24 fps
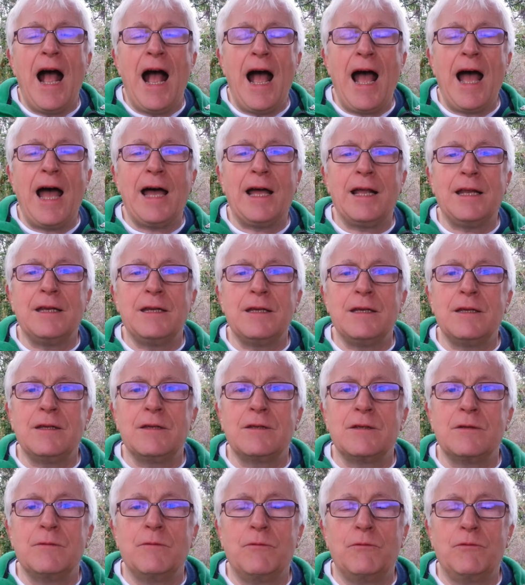
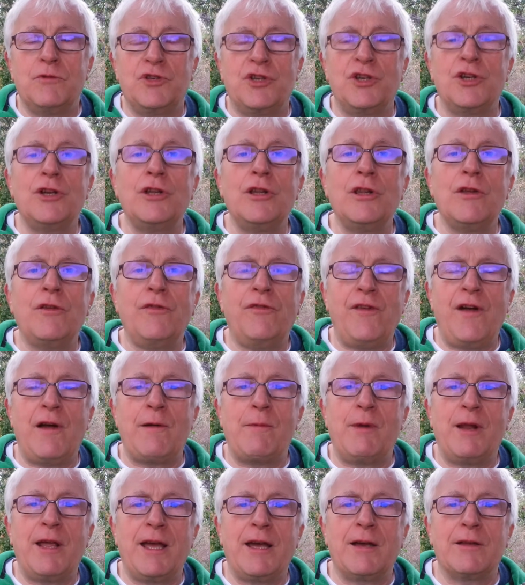and turned the
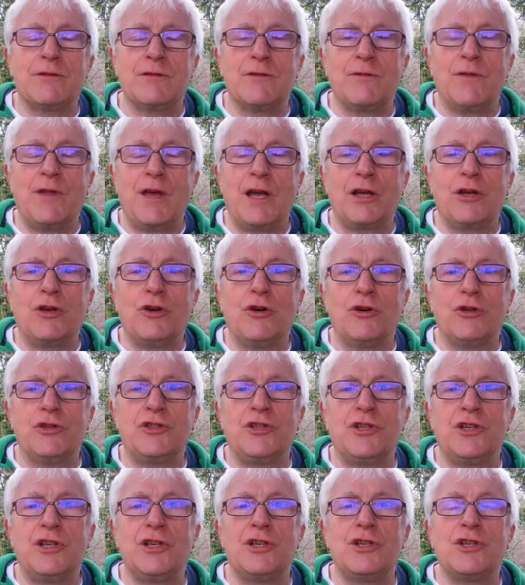family out of their
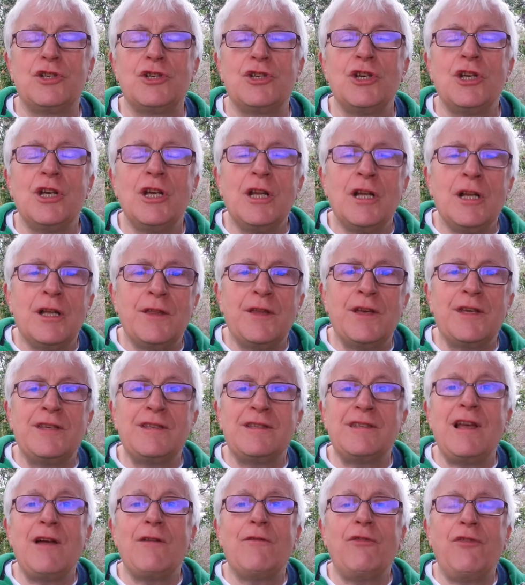cottage. They
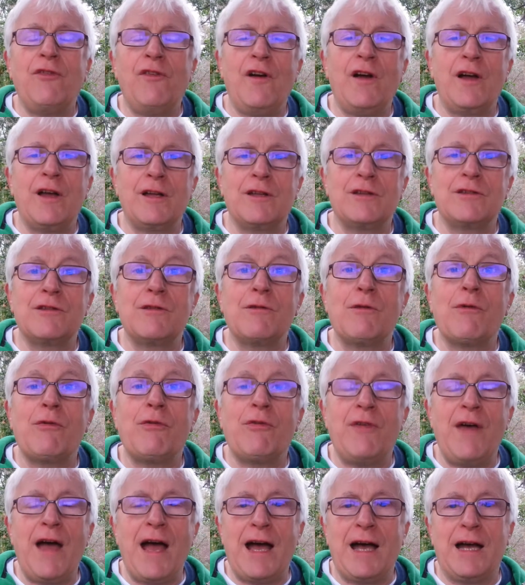set fire to the
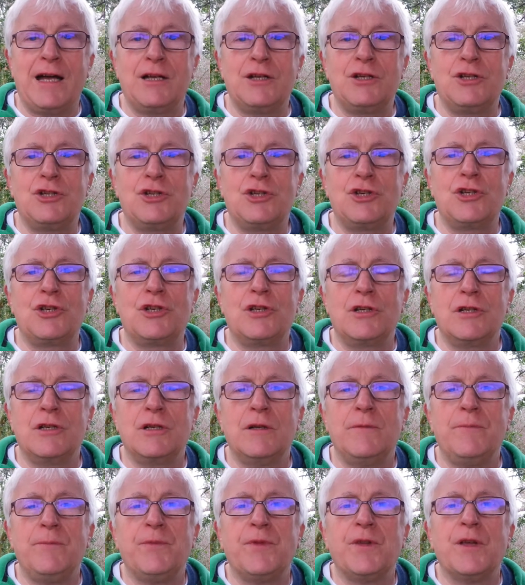thatch
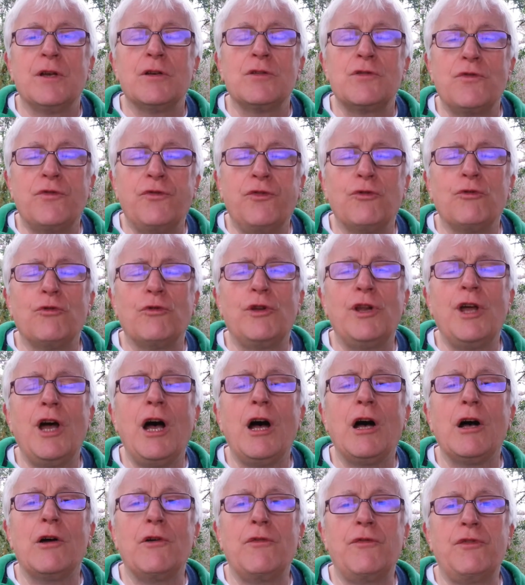as four and a
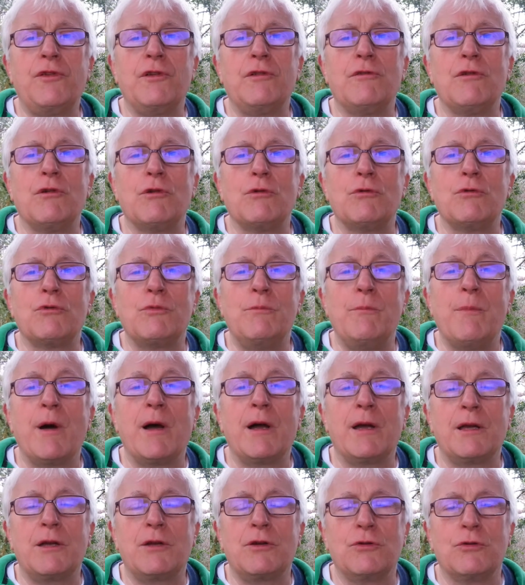half year old
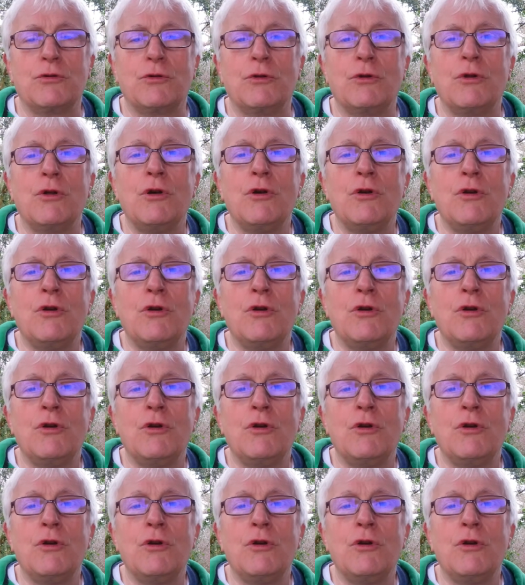Michael